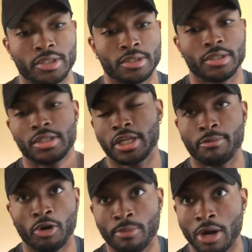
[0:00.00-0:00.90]
is the
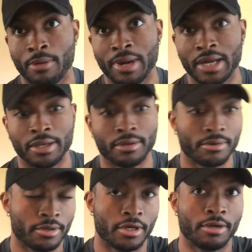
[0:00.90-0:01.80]
team owned by Armani
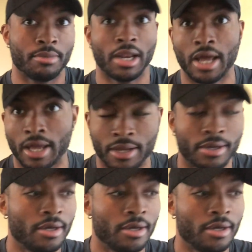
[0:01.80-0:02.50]
Milan,